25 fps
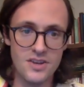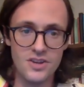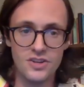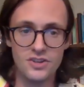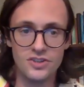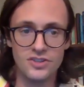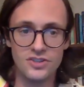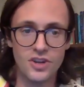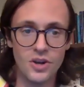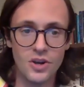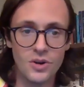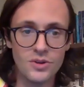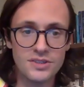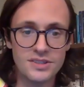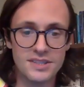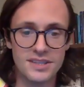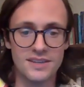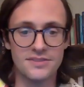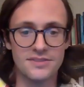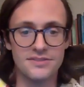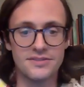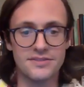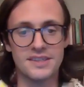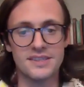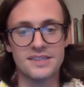
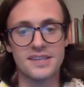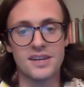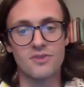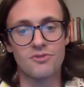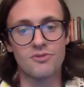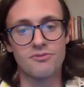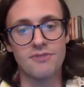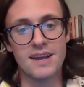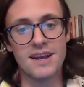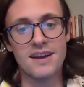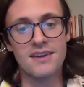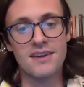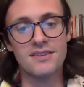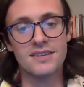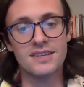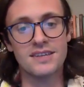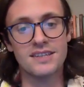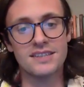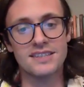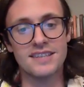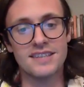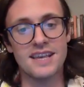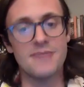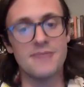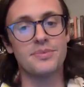Joseph is a rare
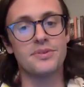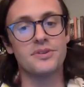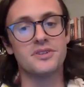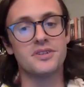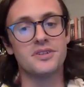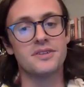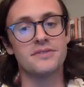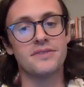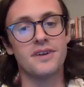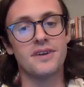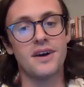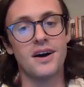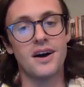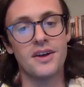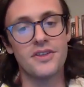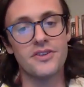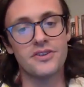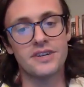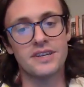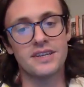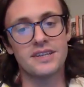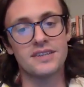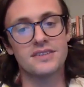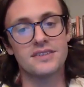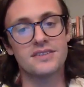example of
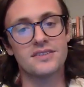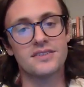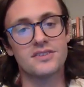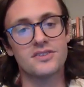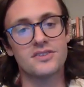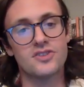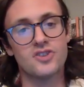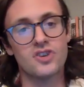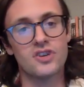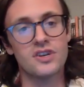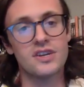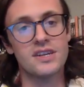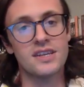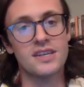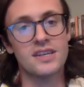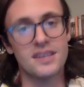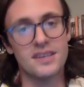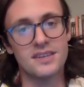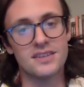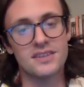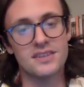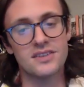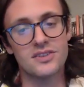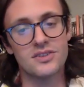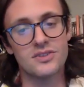otherness turning
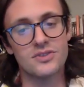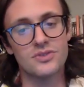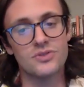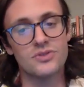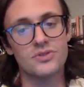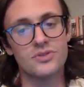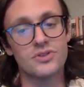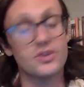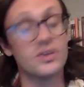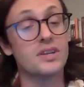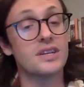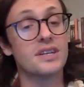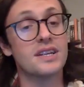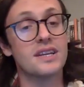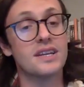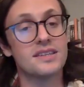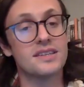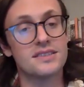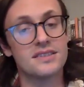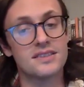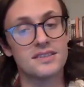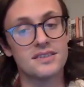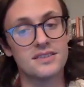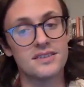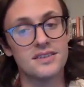into
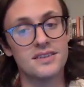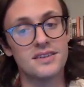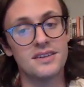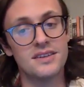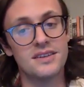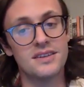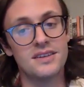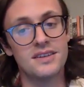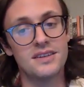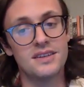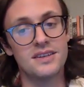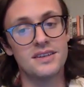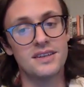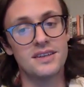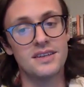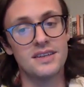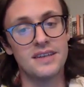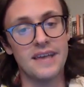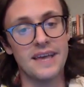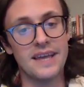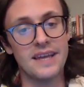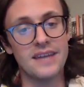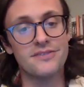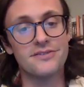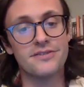goodness.
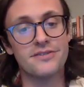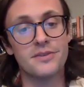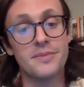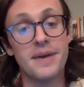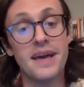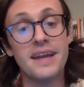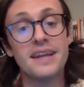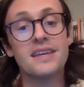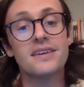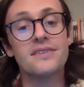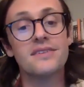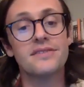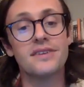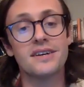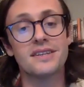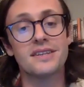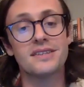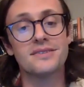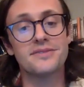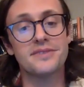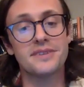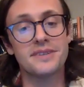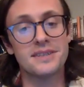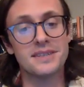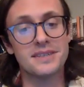And if for many of
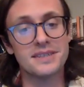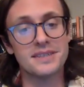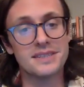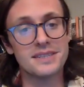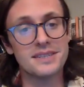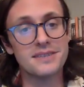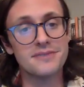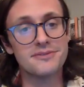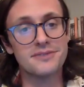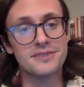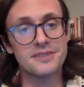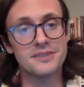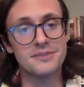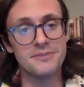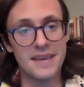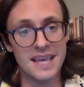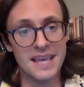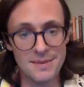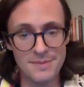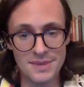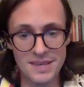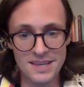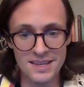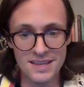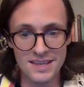us feeling different
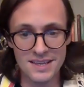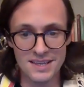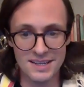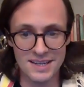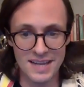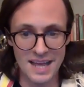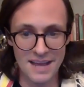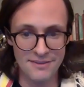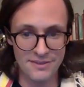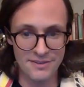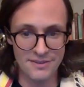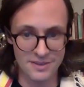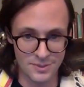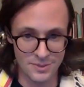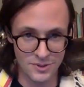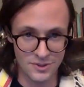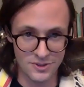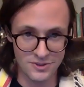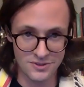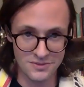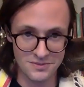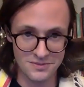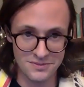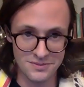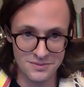may be
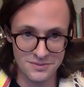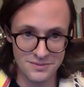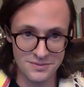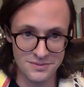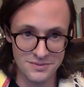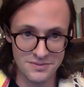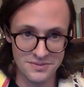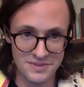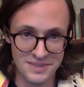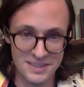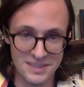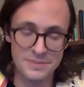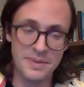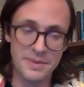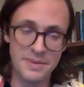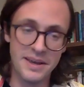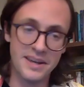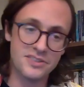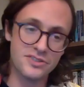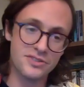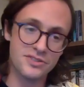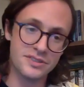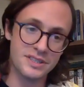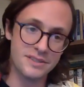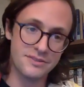inevitable,
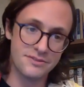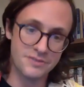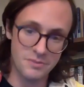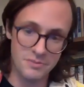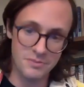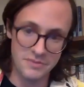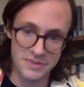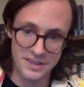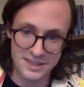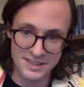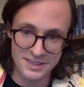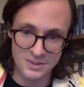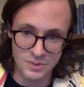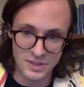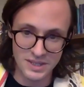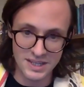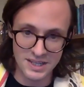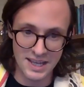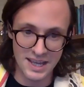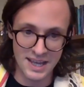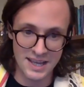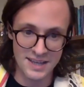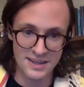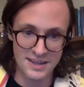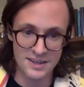especially from this
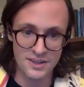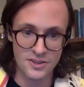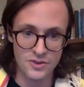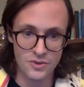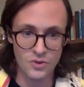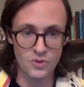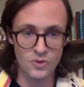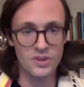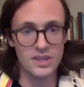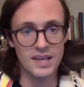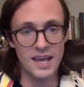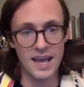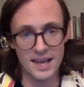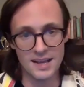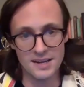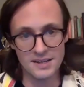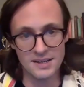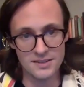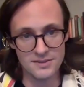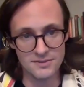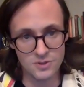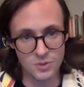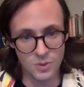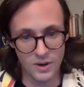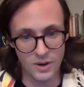weekend through the end
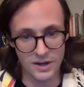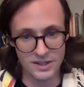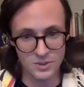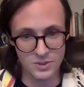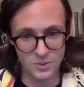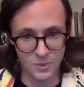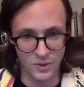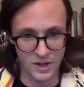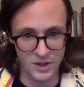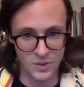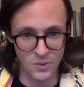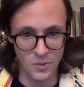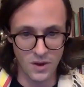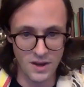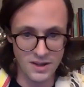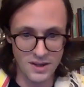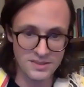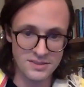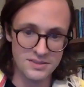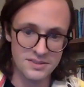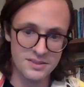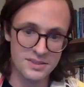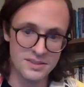of 2021,